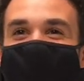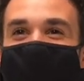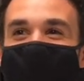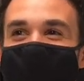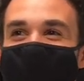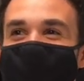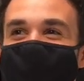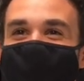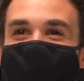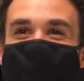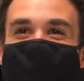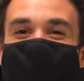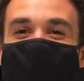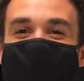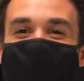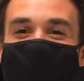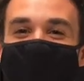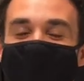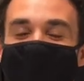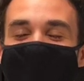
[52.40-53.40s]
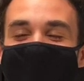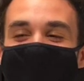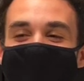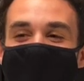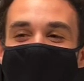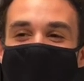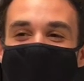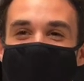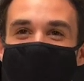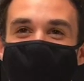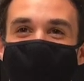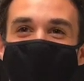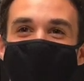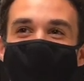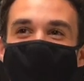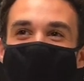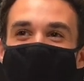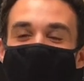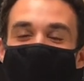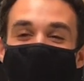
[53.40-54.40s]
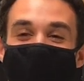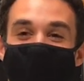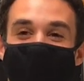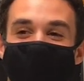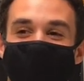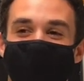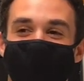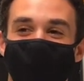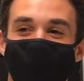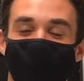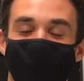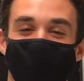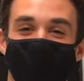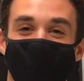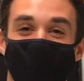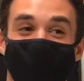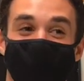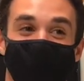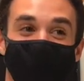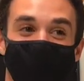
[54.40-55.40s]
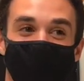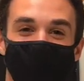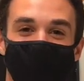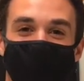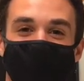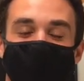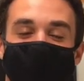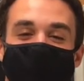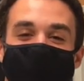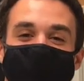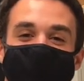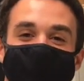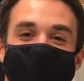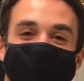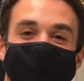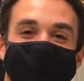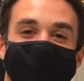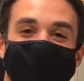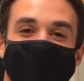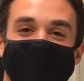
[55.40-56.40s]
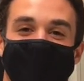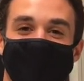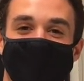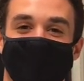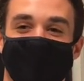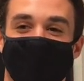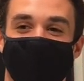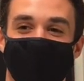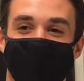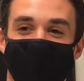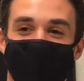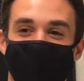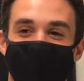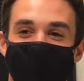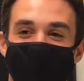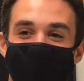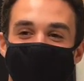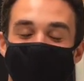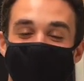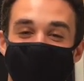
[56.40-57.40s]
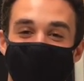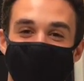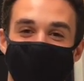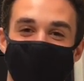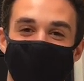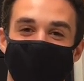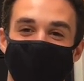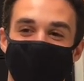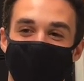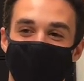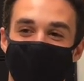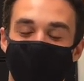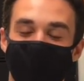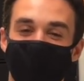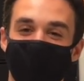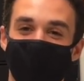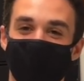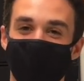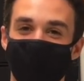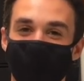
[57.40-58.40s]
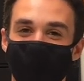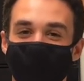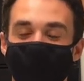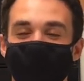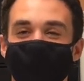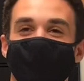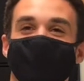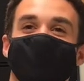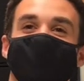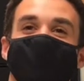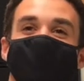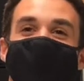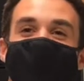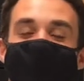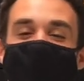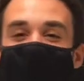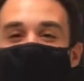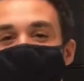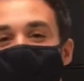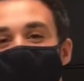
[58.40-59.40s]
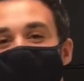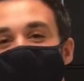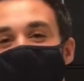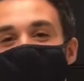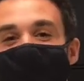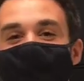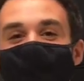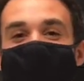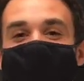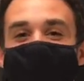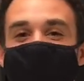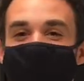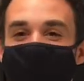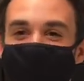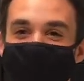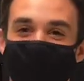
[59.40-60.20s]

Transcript: High School. I've been doing theater for four years, and I am an officer in the National Thespian Honor